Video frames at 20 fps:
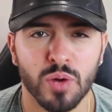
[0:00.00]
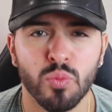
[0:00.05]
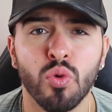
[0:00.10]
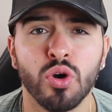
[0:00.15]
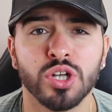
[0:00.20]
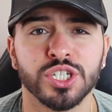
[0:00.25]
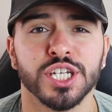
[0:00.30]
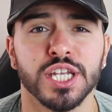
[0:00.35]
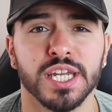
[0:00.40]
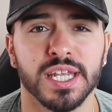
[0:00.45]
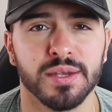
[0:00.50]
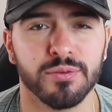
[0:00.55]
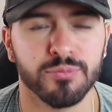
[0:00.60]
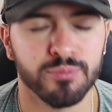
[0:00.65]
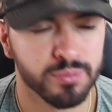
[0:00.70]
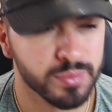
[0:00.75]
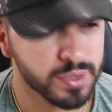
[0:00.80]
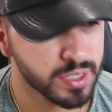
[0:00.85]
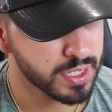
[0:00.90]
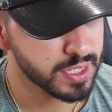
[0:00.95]
I'm watching
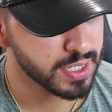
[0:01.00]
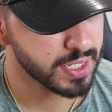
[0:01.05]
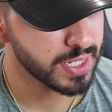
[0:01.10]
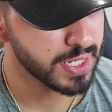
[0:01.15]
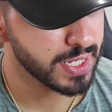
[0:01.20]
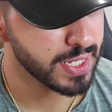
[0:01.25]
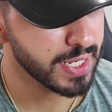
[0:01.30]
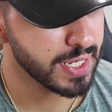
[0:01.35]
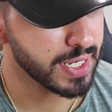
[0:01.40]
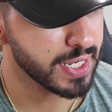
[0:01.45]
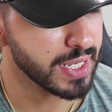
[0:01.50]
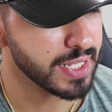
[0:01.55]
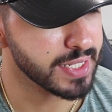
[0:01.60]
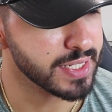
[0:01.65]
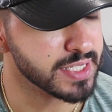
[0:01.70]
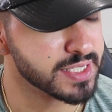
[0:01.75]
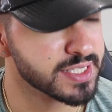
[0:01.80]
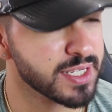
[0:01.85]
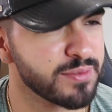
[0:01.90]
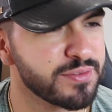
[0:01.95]
him,
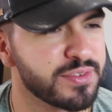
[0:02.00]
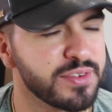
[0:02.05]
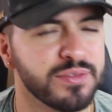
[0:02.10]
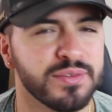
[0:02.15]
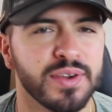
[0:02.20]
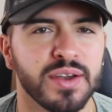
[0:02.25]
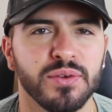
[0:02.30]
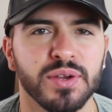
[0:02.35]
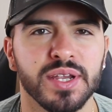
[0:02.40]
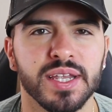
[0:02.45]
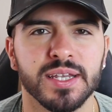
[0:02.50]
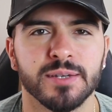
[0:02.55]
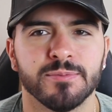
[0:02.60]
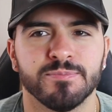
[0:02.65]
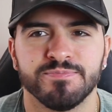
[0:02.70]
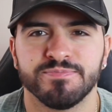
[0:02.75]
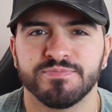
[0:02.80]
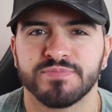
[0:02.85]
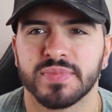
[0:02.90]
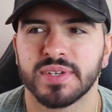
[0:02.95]
there's something very,
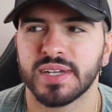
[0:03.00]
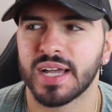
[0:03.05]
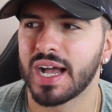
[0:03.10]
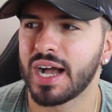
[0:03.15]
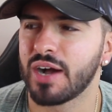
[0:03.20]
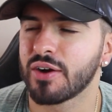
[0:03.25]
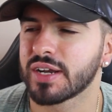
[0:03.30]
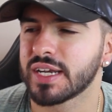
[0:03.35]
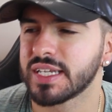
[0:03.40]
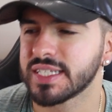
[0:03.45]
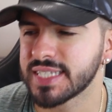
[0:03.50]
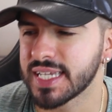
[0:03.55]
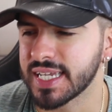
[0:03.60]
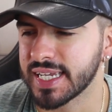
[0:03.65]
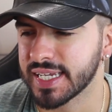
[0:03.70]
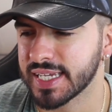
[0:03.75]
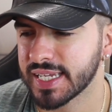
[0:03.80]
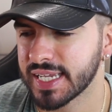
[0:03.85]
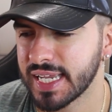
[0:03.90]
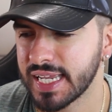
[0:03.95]
how can I say
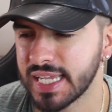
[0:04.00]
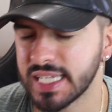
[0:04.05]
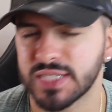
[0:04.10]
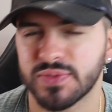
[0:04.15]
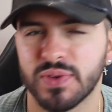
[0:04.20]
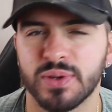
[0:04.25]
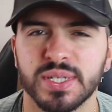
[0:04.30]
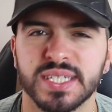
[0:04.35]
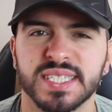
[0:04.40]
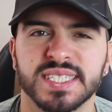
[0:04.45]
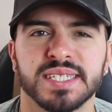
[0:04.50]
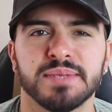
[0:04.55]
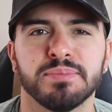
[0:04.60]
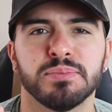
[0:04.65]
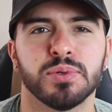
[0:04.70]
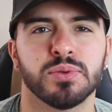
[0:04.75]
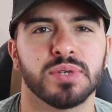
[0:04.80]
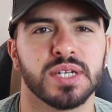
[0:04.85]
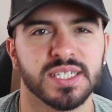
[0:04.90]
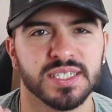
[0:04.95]
it, it's very
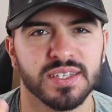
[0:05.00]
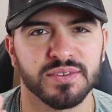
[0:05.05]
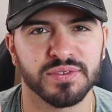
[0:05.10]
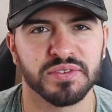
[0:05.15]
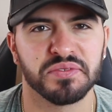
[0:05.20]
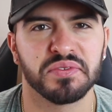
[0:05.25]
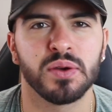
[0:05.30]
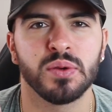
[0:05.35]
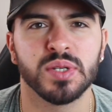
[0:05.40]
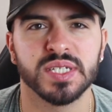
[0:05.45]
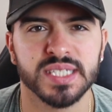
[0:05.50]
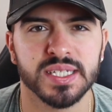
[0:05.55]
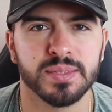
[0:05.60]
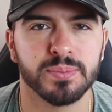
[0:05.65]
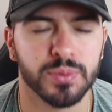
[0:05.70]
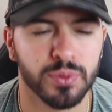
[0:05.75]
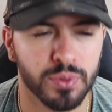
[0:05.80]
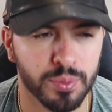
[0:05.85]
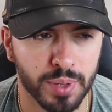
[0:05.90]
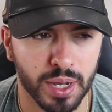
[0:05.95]
simple, there's something very
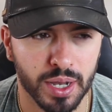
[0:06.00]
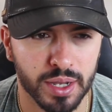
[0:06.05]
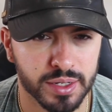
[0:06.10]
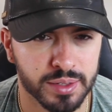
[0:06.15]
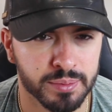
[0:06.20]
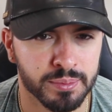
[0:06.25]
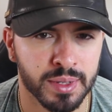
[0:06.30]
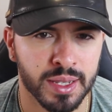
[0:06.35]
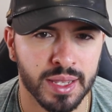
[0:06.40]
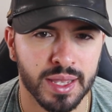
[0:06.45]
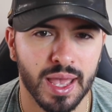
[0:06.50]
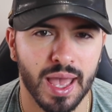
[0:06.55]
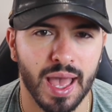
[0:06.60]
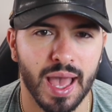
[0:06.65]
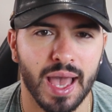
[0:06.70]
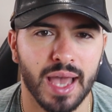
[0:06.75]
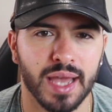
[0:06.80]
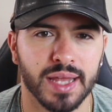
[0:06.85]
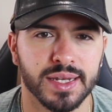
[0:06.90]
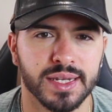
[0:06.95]
simple about him,
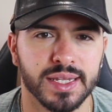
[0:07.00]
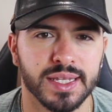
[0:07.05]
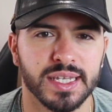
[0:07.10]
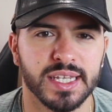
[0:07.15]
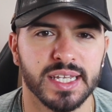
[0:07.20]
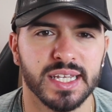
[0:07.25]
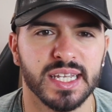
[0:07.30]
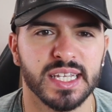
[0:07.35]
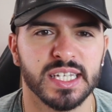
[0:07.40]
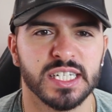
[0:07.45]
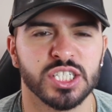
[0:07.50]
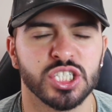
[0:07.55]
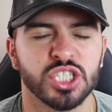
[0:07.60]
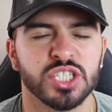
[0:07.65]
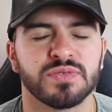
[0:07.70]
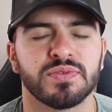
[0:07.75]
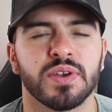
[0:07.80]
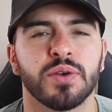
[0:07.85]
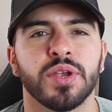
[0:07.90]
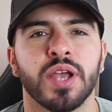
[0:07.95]
and it's
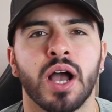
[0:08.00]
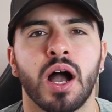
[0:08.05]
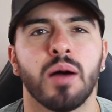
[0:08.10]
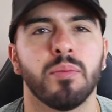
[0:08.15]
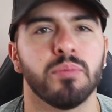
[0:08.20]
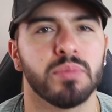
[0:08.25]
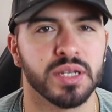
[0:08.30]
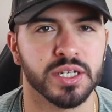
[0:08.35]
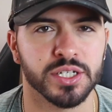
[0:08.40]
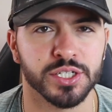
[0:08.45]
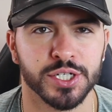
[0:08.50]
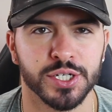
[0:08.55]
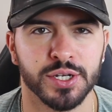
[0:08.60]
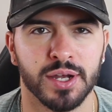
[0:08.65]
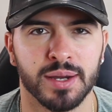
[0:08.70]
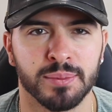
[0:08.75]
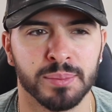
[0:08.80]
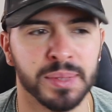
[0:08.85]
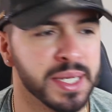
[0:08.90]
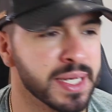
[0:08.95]
just very humbling, do you know
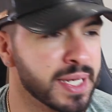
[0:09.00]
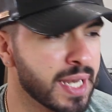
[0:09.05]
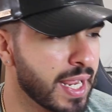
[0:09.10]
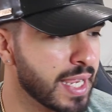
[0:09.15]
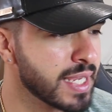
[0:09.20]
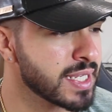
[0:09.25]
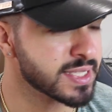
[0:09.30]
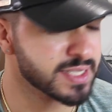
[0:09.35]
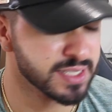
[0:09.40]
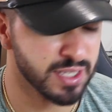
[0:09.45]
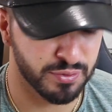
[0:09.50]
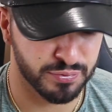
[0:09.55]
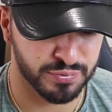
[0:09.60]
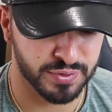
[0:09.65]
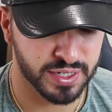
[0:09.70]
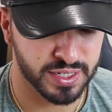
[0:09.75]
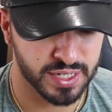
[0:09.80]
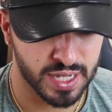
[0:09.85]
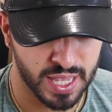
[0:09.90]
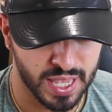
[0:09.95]
what I mean? Like, it's
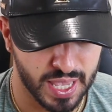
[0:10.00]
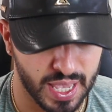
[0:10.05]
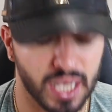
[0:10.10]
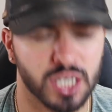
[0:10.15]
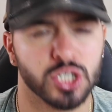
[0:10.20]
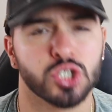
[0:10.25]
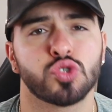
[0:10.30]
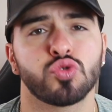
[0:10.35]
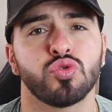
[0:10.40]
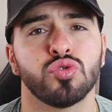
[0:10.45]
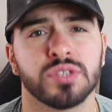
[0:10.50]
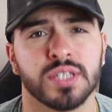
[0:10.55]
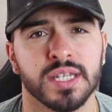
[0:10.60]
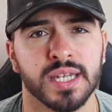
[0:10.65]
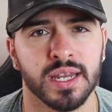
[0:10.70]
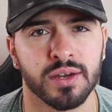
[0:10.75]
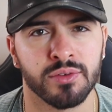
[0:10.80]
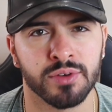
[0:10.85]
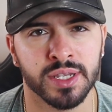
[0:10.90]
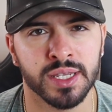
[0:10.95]
nothing
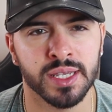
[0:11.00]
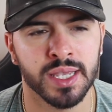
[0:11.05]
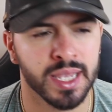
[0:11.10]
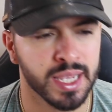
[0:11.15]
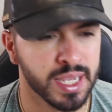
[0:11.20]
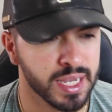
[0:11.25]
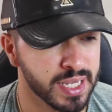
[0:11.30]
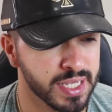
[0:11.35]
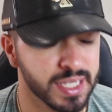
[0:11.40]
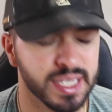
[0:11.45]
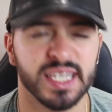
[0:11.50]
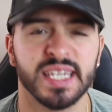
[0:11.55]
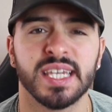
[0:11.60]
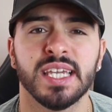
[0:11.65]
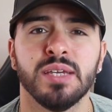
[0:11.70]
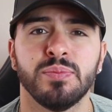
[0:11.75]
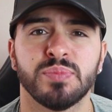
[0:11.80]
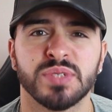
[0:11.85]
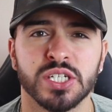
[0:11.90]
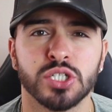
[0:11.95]
extraordinary, he
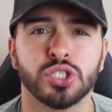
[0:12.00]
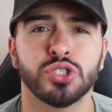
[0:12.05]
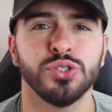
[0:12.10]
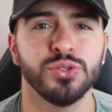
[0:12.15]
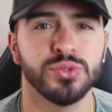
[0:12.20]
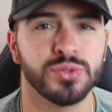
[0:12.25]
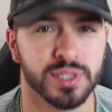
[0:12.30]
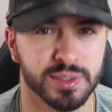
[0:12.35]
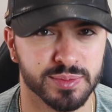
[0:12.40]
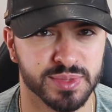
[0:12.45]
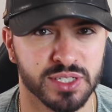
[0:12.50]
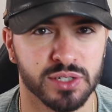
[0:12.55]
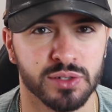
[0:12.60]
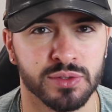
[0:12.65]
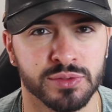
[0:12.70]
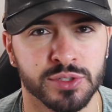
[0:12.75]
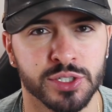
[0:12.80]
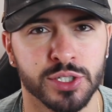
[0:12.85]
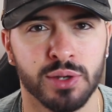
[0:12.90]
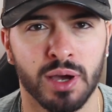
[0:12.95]
keeps it true to
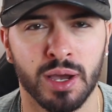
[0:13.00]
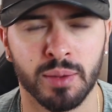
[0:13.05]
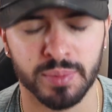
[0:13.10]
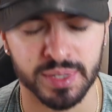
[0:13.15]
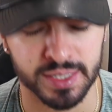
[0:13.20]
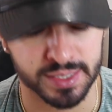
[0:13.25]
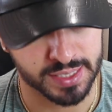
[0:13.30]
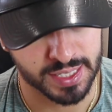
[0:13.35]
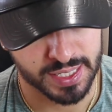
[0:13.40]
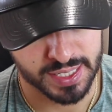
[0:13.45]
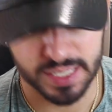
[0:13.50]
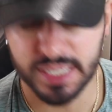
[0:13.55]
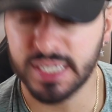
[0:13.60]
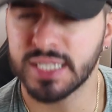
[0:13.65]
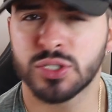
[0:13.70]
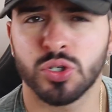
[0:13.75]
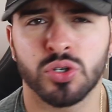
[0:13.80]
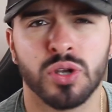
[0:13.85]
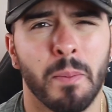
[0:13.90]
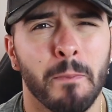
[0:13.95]
himself, do you know what I mean?
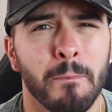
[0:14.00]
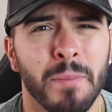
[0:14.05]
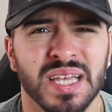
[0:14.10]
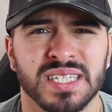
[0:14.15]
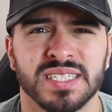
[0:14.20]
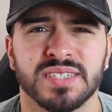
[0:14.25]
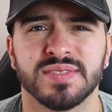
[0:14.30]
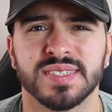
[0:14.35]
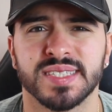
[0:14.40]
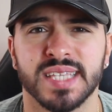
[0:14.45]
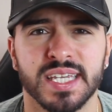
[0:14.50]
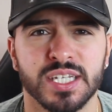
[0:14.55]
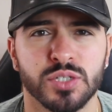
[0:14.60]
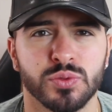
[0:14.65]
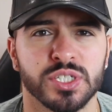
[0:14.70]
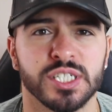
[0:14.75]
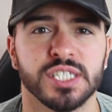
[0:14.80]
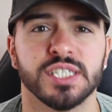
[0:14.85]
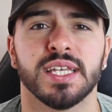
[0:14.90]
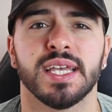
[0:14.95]
He's on a massive stage,
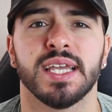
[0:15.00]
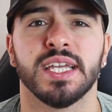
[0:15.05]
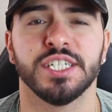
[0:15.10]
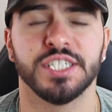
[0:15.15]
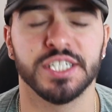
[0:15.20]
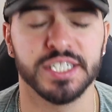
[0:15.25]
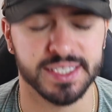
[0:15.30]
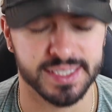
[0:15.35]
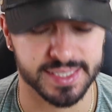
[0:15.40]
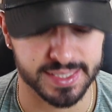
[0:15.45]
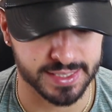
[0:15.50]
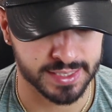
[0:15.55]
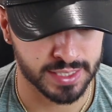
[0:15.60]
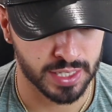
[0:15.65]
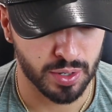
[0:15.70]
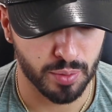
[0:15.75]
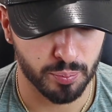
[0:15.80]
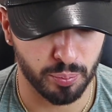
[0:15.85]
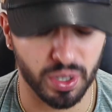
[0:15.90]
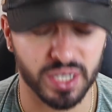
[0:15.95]
which is AGT,
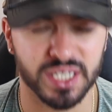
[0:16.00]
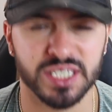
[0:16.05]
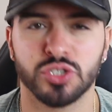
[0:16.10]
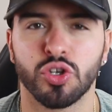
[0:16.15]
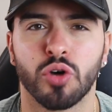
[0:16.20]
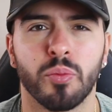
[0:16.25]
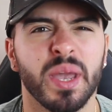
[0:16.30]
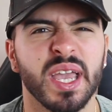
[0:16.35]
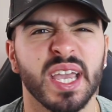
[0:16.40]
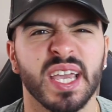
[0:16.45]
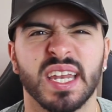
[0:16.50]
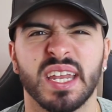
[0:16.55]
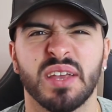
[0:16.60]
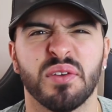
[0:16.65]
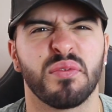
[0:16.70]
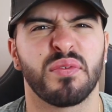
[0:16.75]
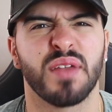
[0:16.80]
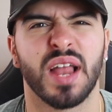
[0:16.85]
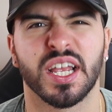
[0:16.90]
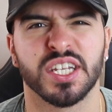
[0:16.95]
but he's not making
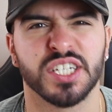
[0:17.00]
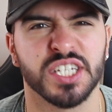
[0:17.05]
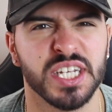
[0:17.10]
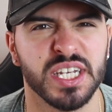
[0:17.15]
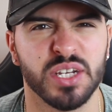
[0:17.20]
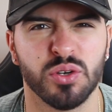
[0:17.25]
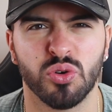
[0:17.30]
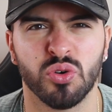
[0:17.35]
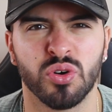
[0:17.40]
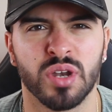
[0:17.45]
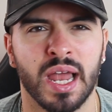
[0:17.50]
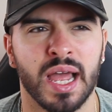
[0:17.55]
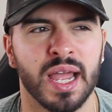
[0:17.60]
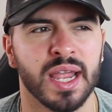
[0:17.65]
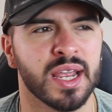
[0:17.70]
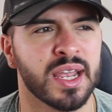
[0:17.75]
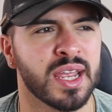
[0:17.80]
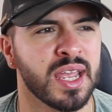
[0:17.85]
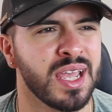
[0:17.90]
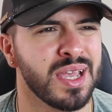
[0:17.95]
it flashy or
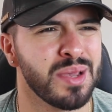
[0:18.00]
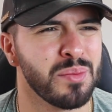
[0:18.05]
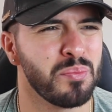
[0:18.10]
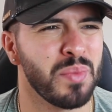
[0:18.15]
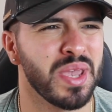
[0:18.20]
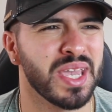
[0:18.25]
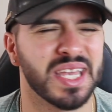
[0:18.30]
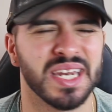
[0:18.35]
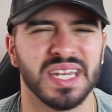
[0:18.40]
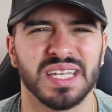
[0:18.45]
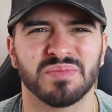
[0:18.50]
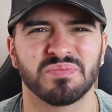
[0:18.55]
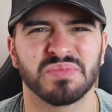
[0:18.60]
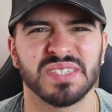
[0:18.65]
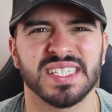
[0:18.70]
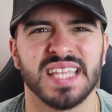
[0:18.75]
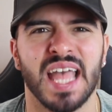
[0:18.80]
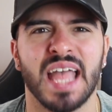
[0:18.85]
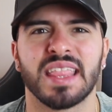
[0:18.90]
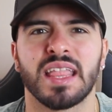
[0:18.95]
like making it
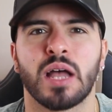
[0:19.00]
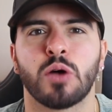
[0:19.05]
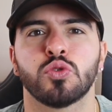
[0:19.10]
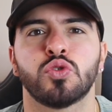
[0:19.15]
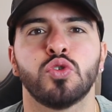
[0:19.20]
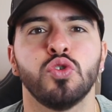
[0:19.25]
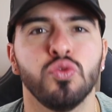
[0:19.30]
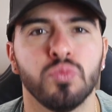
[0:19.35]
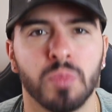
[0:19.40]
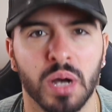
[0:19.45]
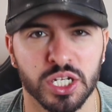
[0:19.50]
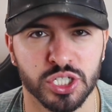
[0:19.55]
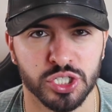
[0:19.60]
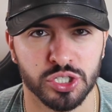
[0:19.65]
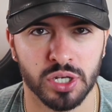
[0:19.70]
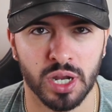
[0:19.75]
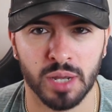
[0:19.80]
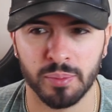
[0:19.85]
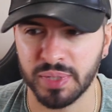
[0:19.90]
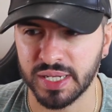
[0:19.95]
stand out too much,
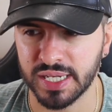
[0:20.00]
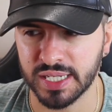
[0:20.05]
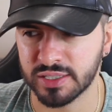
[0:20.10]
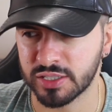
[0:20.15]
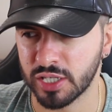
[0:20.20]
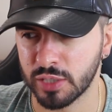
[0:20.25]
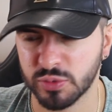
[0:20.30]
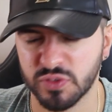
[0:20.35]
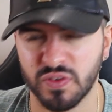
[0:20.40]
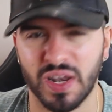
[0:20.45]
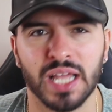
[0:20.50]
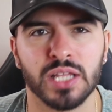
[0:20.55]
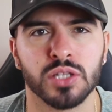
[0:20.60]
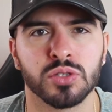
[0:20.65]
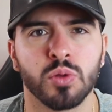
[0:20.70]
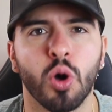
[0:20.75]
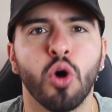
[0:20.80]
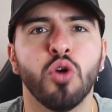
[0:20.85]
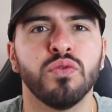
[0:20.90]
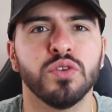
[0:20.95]
you know what I mean, in terms of like
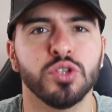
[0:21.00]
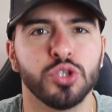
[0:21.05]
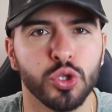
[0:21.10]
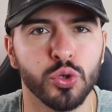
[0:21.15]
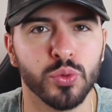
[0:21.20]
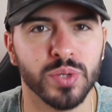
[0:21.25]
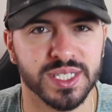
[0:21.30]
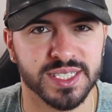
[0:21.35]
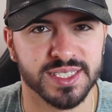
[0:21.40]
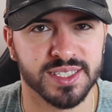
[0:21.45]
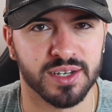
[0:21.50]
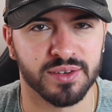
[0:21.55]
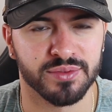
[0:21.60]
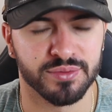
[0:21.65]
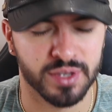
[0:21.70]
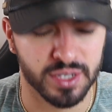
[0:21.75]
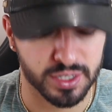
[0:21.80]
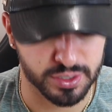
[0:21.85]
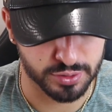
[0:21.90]
overdoing stuff.